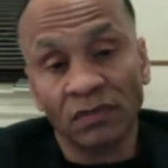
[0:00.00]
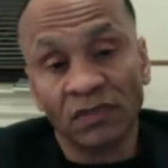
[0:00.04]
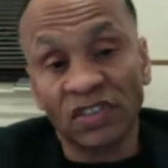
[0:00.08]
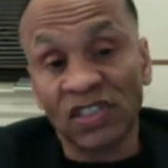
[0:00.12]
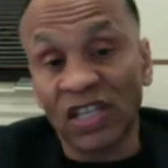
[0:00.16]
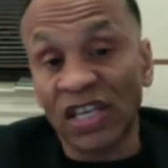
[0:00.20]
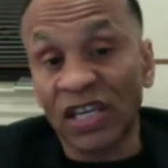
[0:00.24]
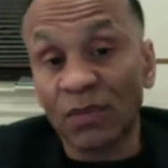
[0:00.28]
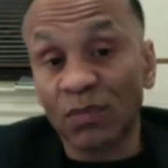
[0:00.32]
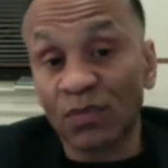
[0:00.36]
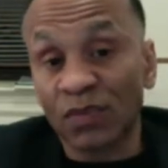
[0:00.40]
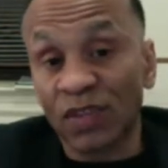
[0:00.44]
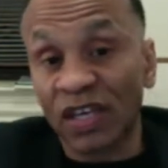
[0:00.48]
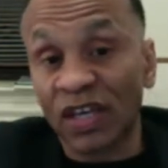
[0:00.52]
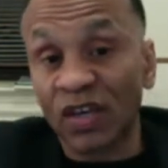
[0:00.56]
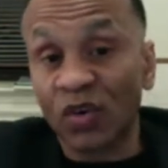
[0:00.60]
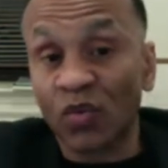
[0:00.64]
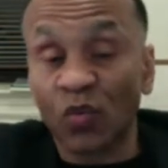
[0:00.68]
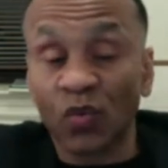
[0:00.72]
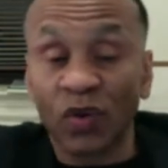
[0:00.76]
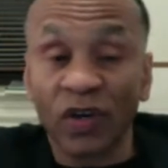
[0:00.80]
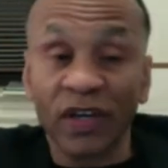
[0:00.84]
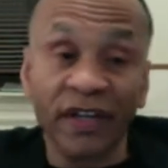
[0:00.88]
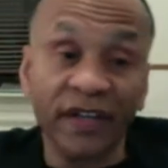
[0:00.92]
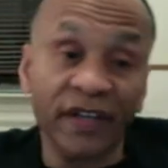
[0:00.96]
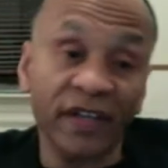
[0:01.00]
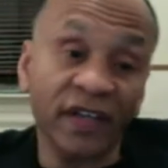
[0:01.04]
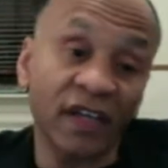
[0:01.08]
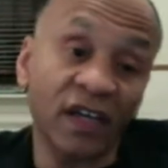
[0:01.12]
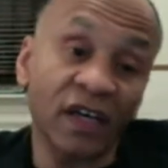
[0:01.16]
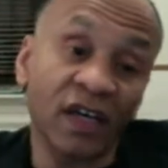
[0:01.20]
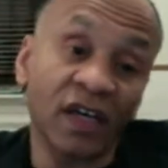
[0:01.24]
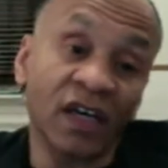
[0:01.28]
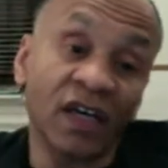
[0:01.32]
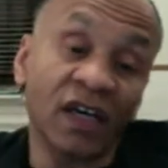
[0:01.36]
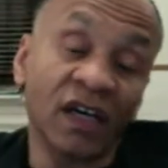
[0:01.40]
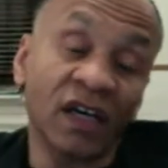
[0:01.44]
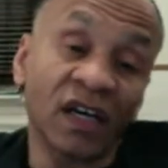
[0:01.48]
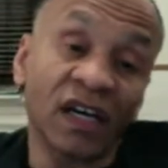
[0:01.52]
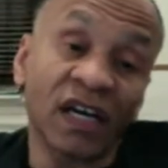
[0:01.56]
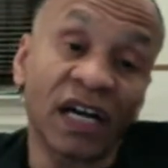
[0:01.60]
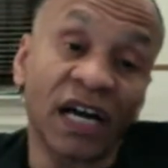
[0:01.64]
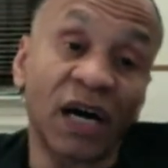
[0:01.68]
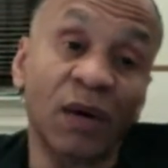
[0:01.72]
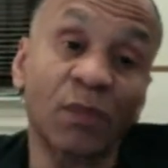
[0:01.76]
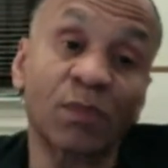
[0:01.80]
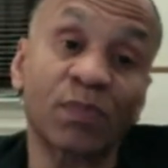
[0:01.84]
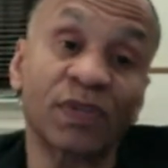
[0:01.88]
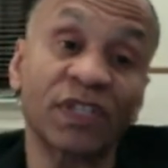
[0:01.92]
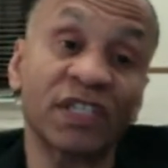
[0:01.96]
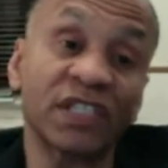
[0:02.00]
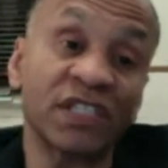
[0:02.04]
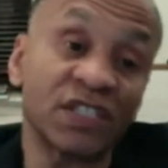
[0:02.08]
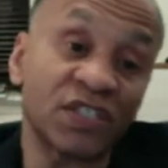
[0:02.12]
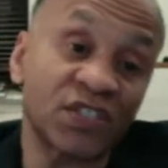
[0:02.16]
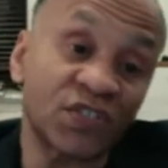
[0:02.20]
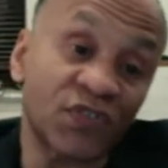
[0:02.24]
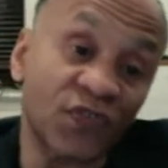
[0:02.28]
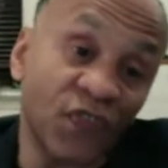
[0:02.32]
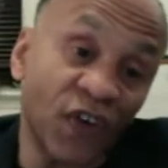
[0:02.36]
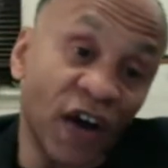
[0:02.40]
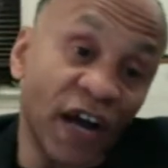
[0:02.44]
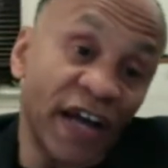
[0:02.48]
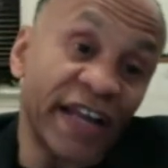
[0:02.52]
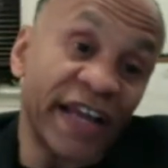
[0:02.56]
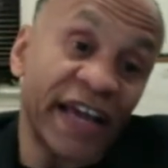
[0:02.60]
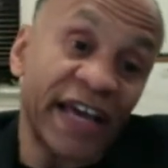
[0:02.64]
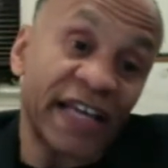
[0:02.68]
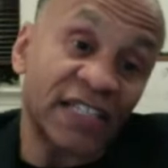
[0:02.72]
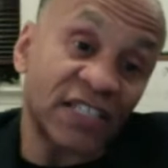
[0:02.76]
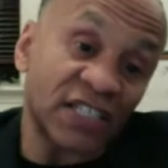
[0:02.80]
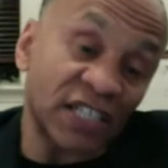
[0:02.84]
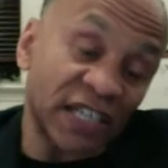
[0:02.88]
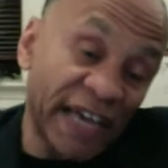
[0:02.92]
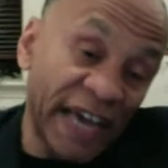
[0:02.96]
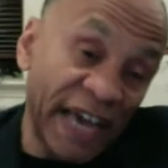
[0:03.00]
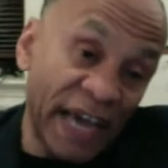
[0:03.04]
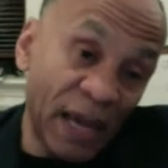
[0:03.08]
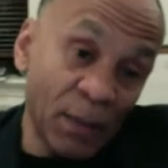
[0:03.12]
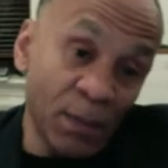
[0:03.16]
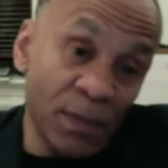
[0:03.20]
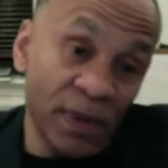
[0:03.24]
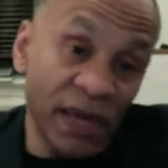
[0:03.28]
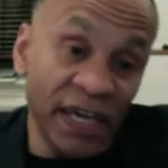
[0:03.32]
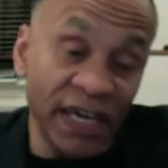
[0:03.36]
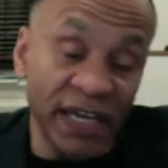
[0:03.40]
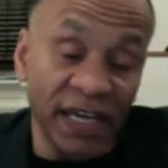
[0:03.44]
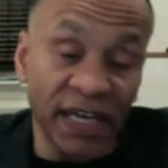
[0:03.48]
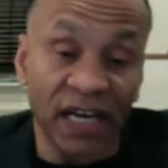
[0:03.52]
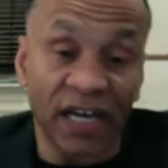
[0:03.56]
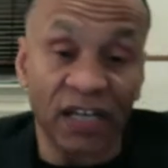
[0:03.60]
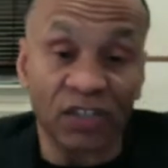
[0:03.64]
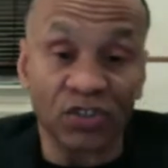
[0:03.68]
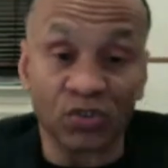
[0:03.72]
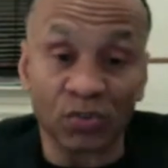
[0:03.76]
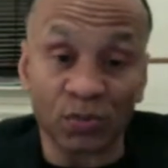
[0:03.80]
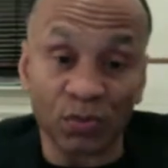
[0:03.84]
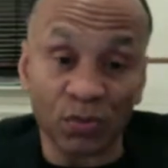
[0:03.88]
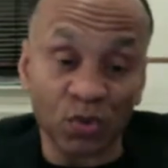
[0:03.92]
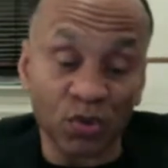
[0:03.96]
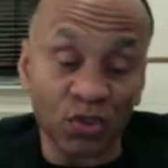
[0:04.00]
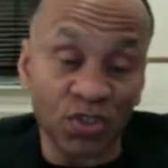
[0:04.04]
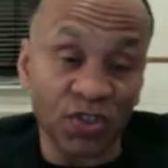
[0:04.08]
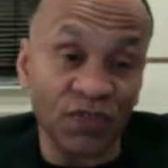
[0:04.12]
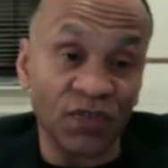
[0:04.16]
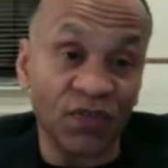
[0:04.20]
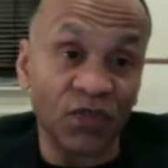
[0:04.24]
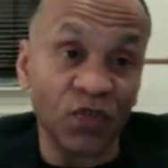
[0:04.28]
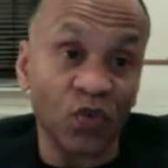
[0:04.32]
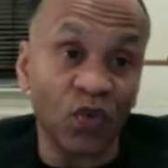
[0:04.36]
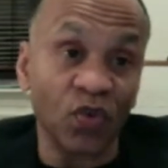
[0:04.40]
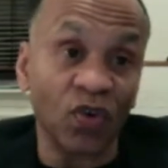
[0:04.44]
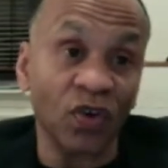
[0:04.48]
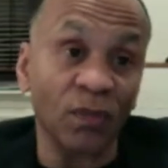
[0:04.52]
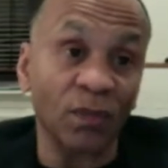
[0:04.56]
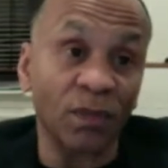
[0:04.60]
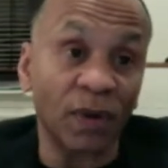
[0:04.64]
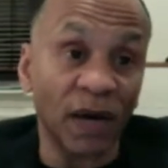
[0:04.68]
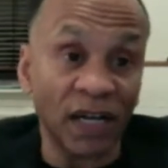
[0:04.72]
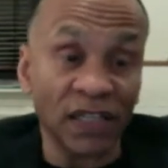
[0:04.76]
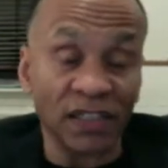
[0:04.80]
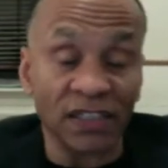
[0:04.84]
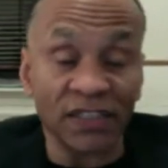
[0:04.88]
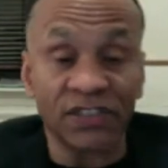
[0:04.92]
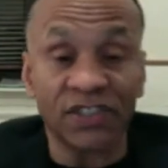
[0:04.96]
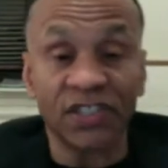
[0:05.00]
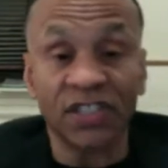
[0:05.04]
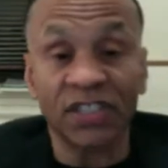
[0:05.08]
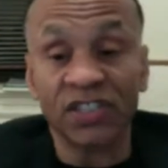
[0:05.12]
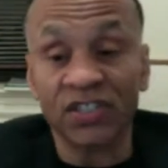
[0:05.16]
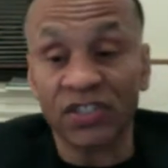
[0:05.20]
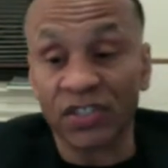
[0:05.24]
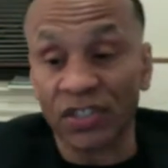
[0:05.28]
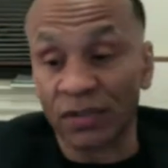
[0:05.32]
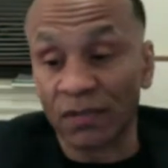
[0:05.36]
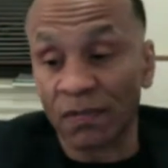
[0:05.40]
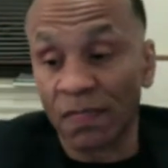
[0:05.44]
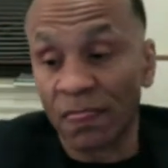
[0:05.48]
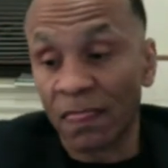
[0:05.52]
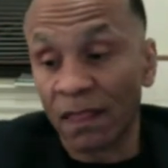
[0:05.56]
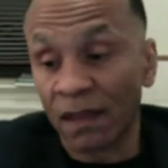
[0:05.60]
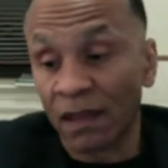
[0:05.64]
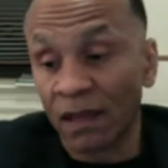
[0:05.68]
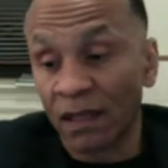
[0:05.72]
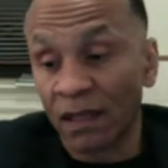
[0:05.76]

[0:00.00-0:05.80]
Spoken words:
Same thing when companies finance a campaign contribution for a politician.